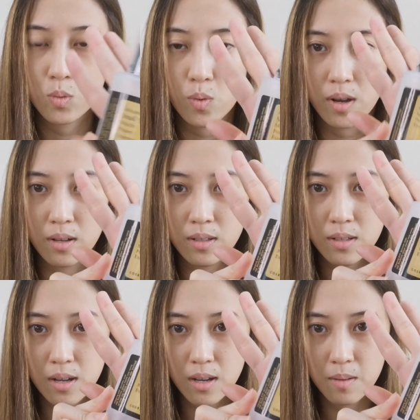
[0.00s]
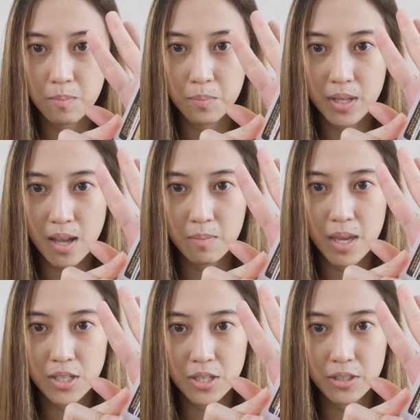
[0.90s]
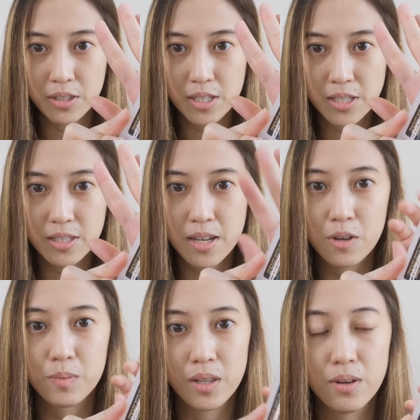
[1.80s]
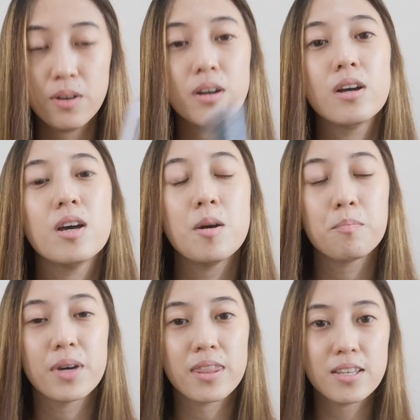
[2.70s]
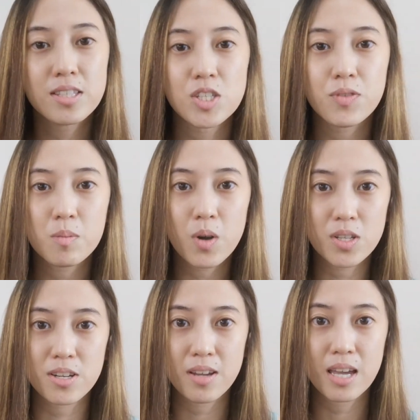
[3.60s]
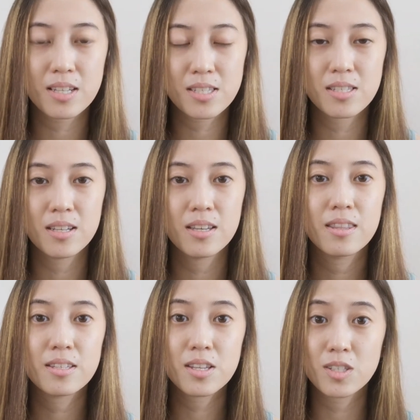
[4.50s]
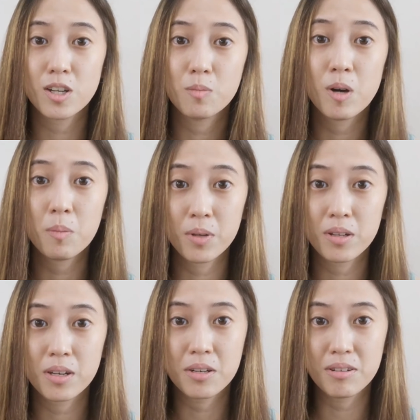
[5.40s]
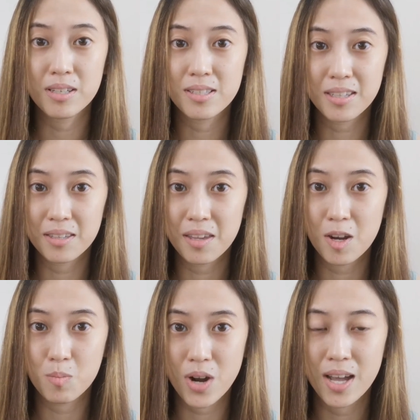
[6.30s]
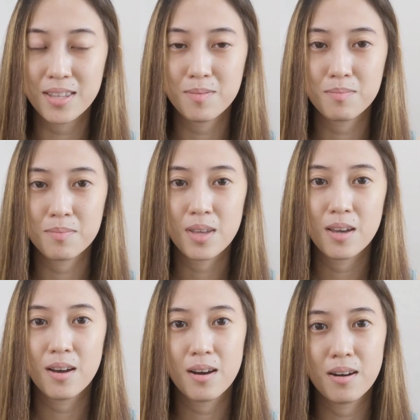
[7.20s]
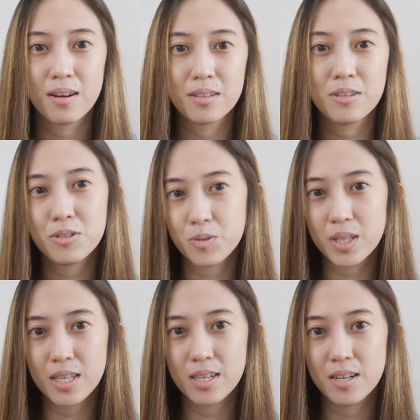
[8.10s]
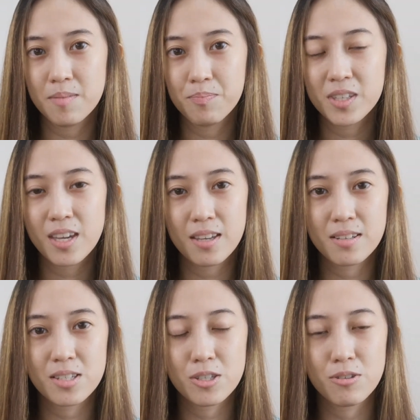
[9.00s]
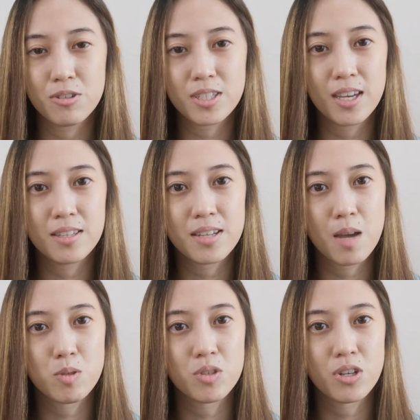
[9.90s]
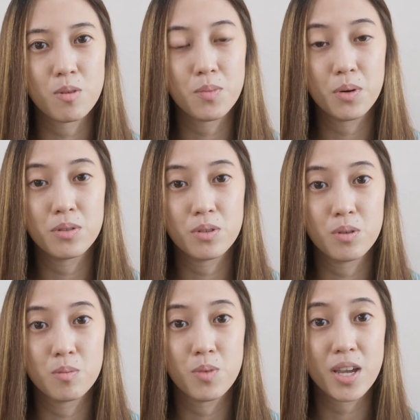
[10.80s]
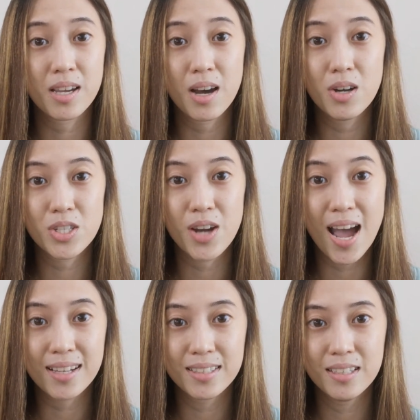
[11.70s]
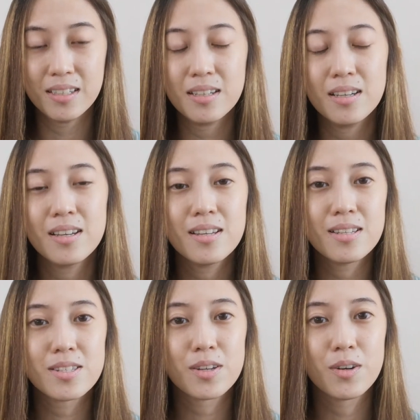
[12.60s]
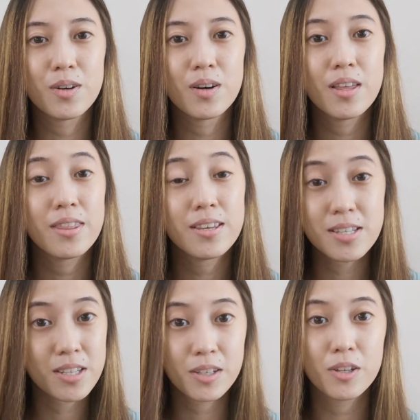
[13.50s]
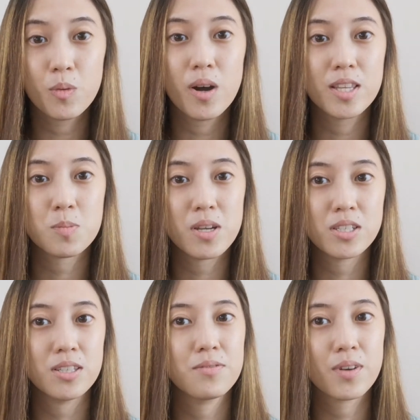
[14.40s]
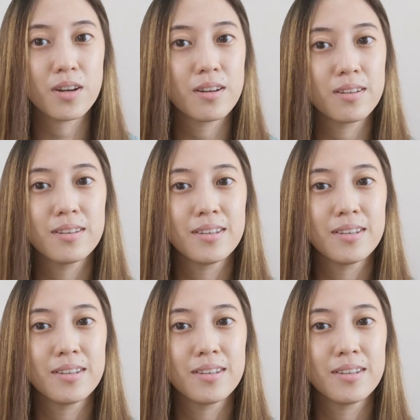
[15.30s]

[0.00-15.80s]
it well, but I'll make sure to list it down below. But this is from COSRX. This is a popular Korean skincare brand. Usually caters to skin types which are prone to breakouts or acne. So this is a good one, especially for